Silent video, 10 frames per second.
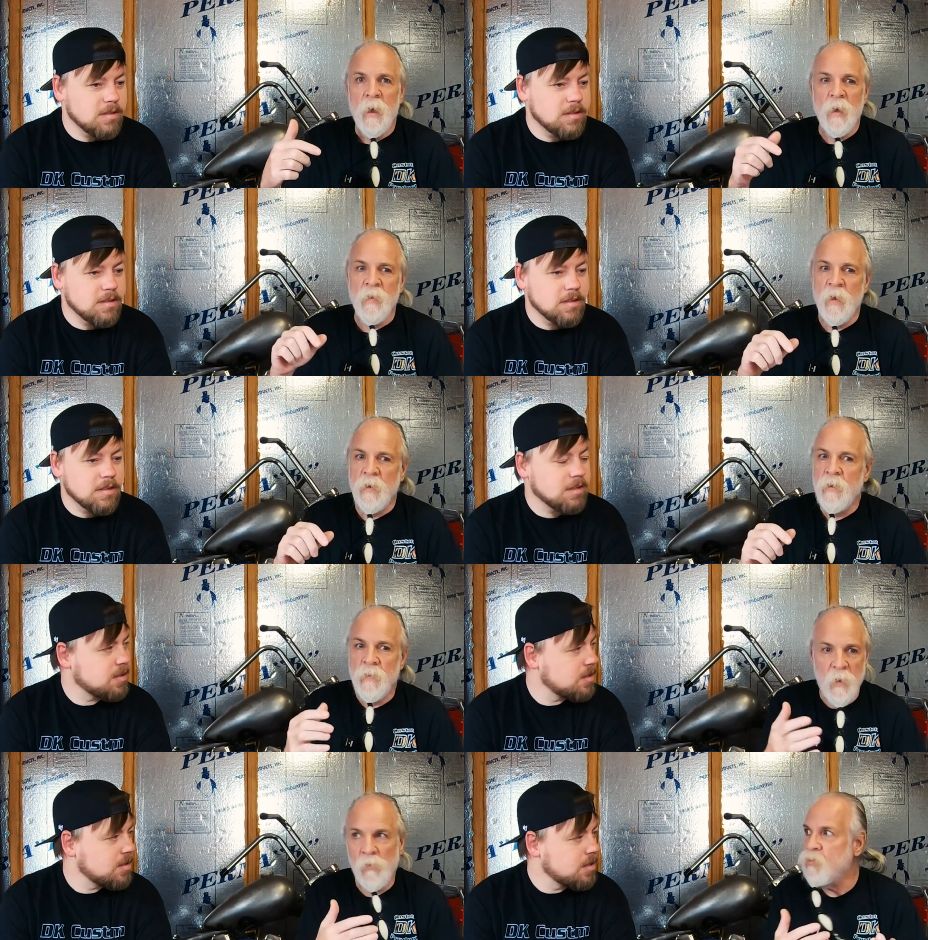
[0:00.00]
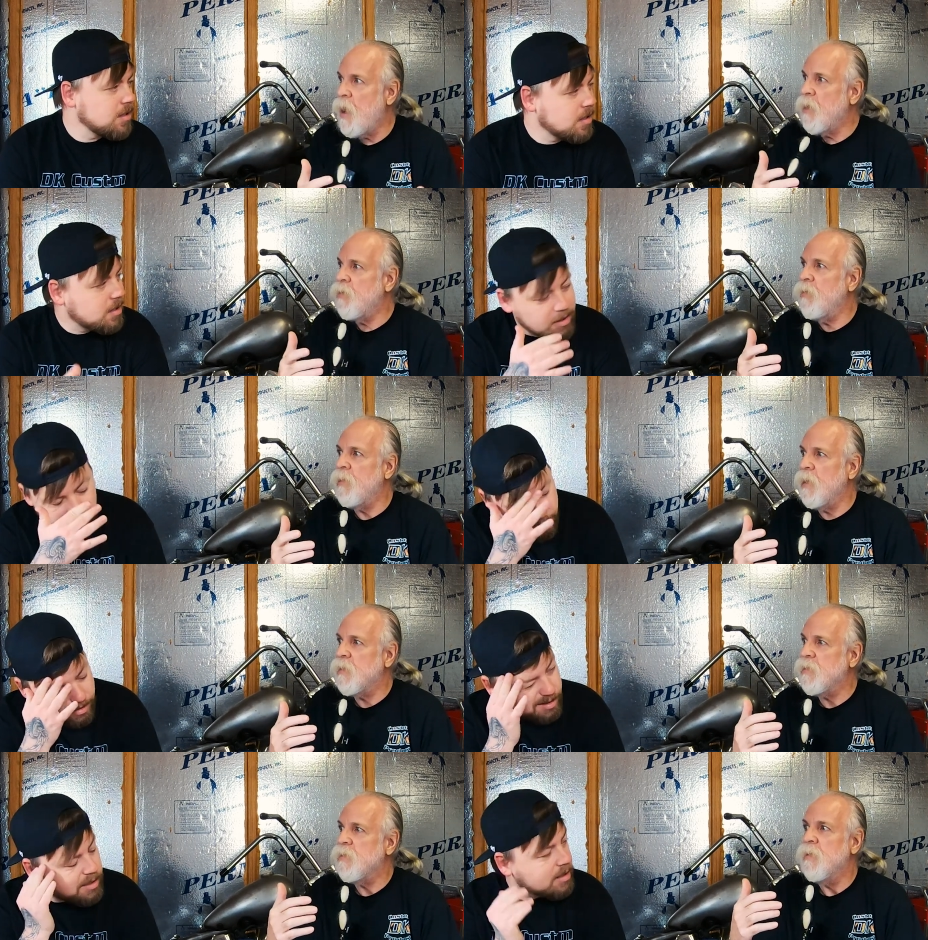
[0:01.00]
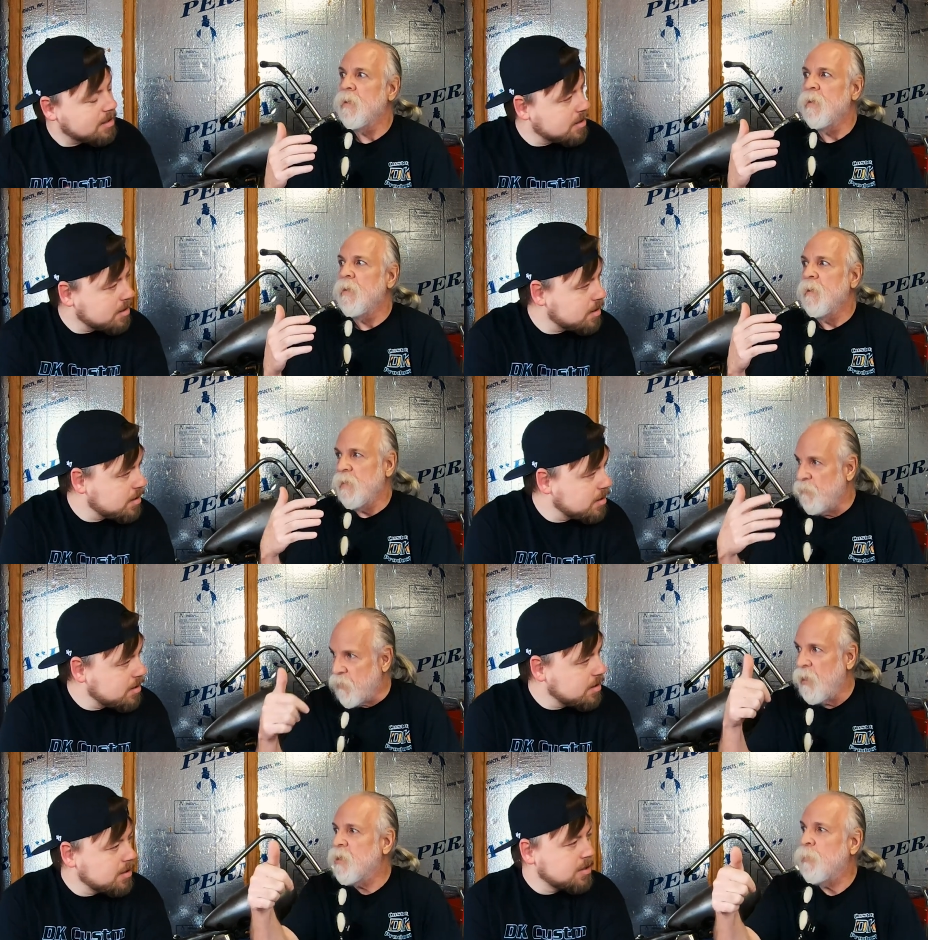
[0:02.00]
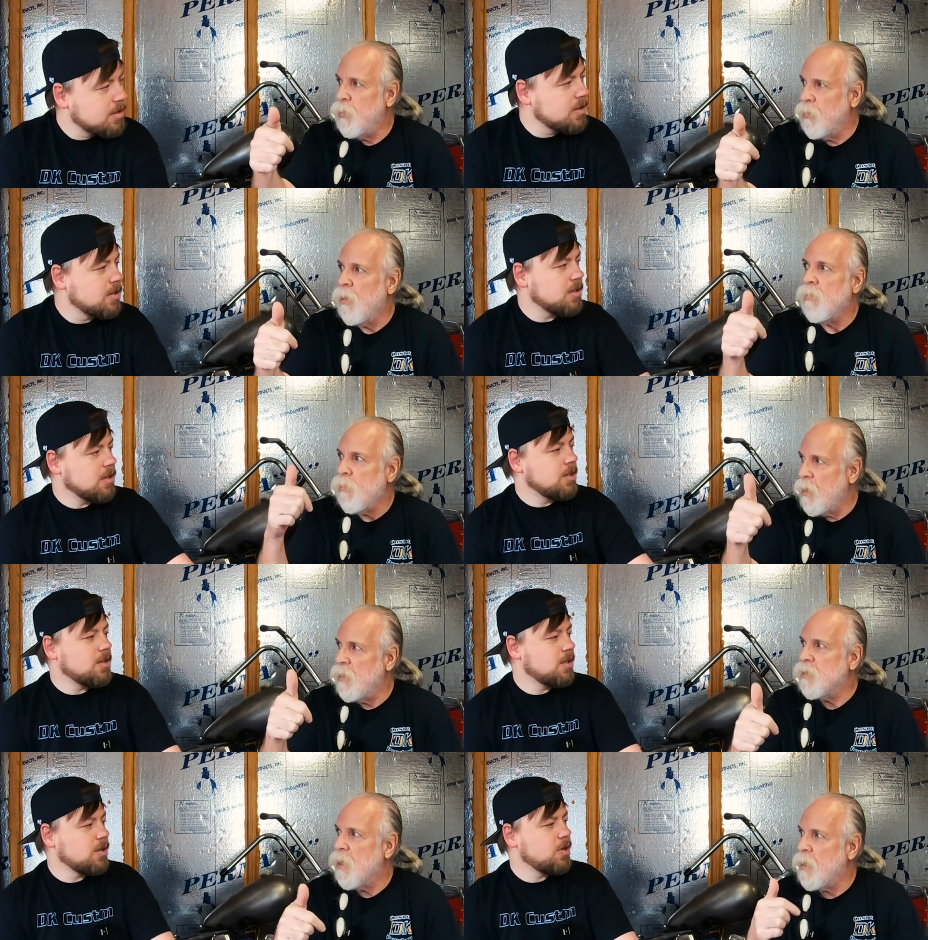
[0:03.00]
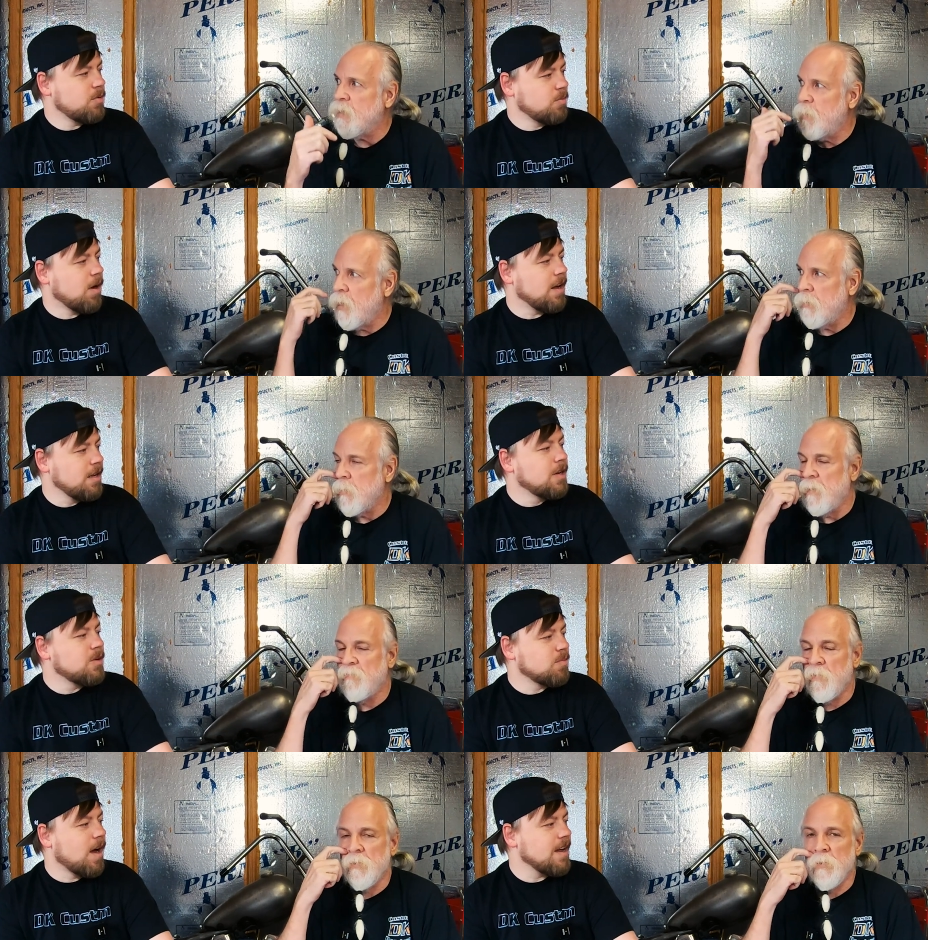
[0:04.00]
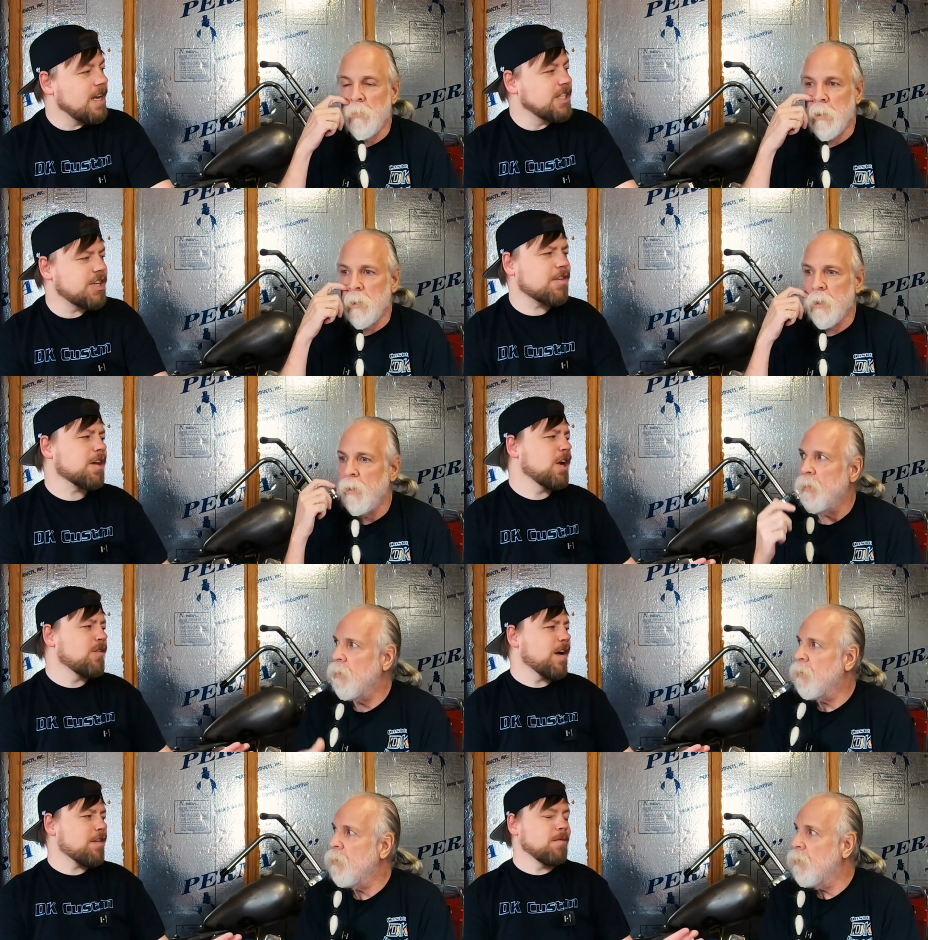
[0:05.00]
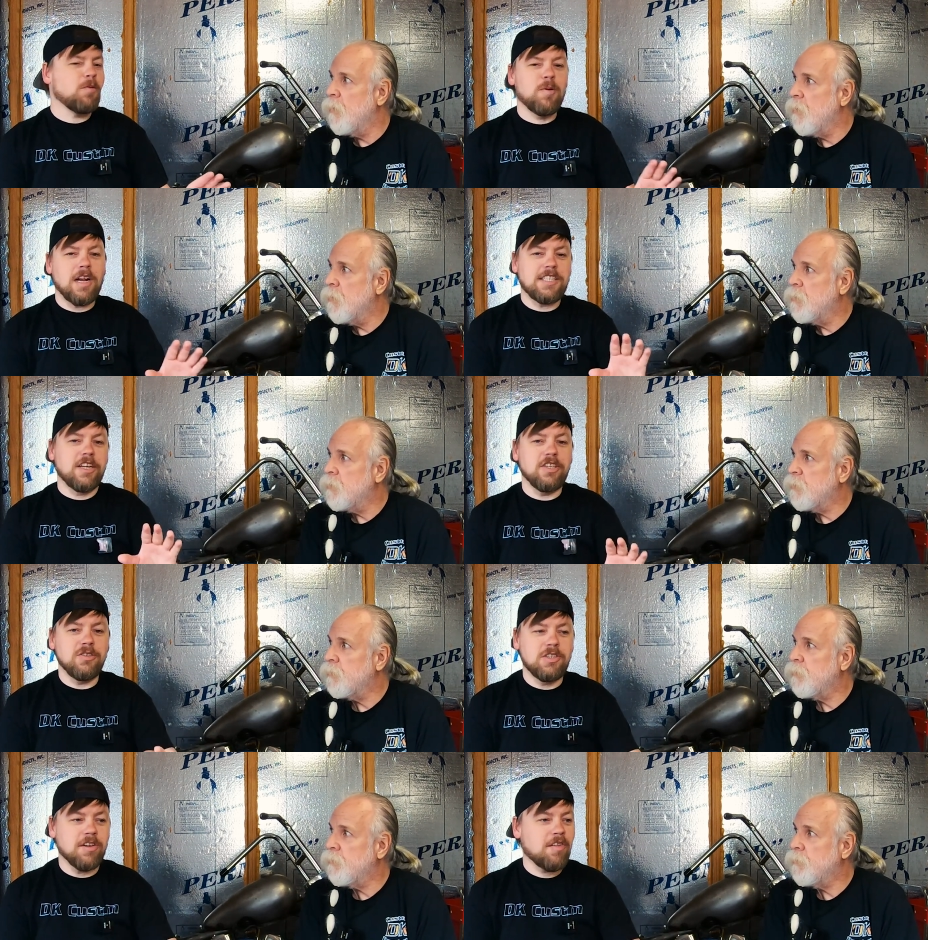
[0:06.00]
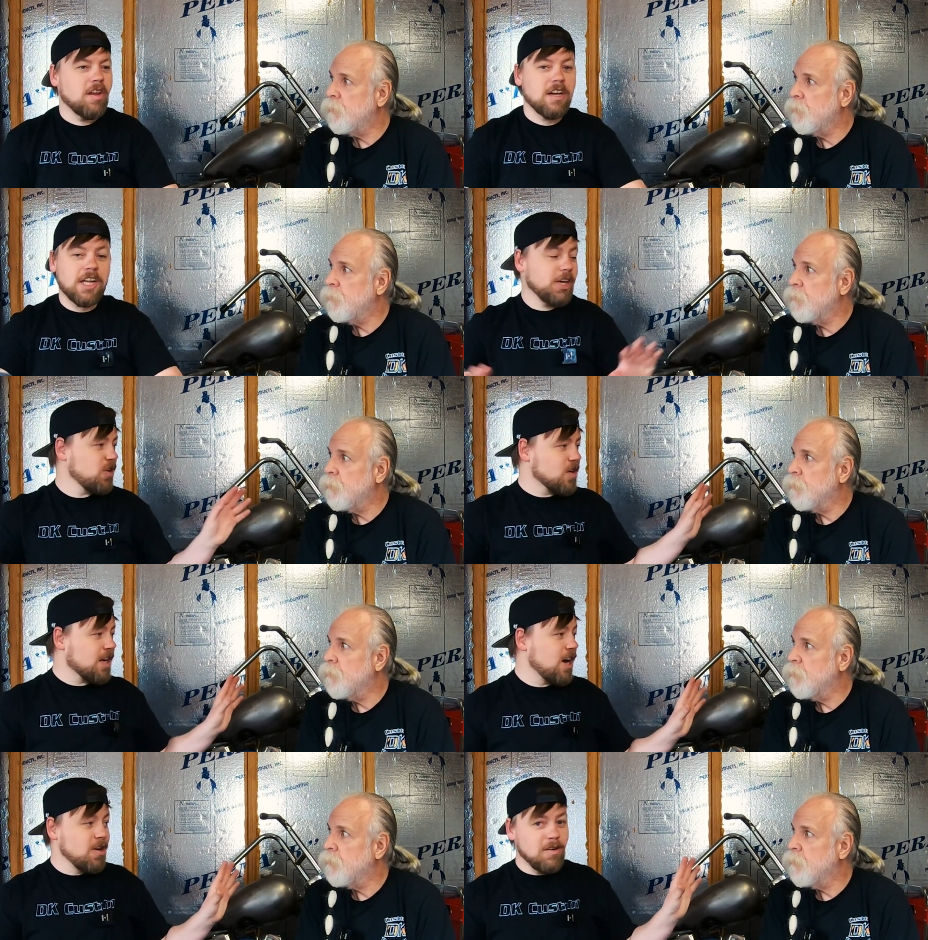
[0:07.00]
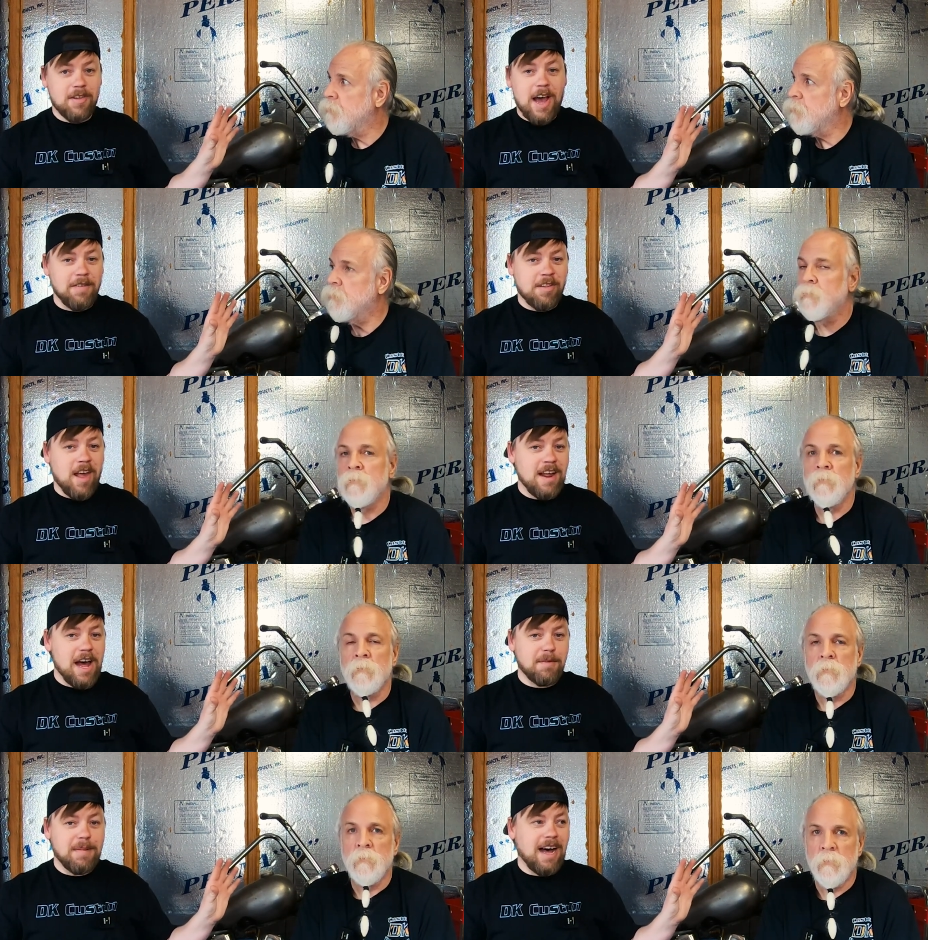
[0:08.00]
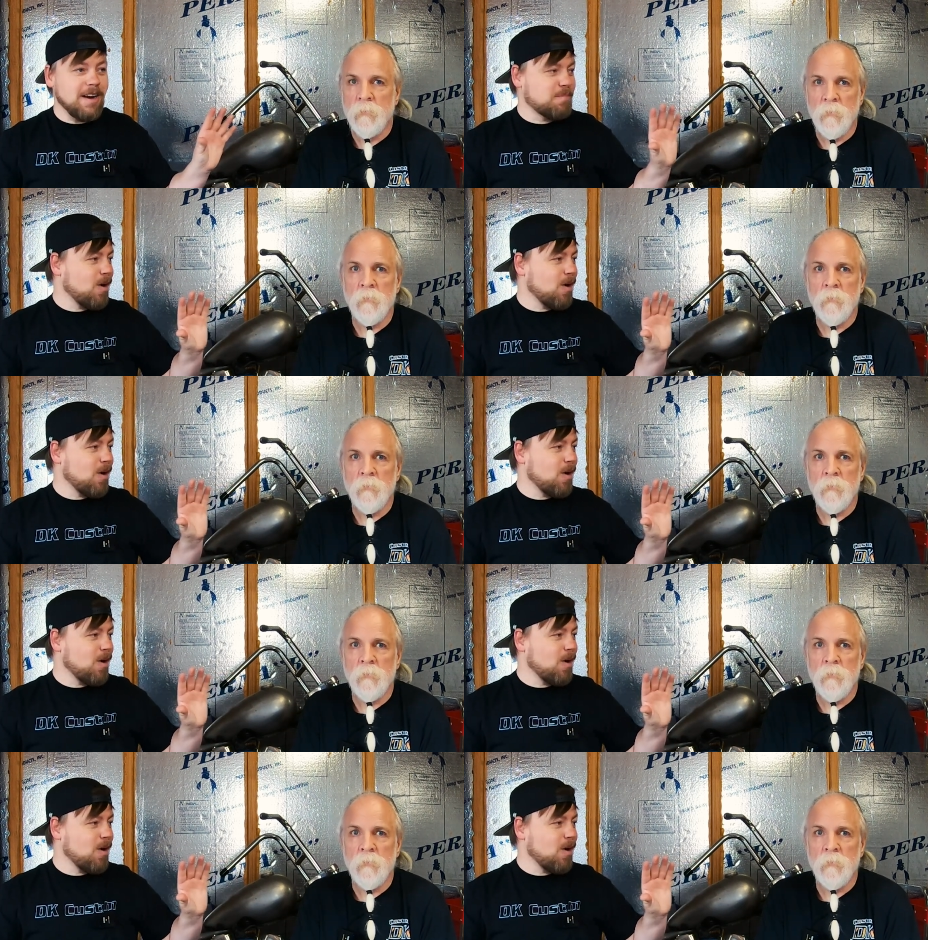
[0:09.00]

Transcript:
Speaker 1: and then they try and do this and they forget to put it on run. It's got to be right. on run for right. And
Speaker 2: just to clarify something, we're not telling you just clear your codes, out of sight, out of mind.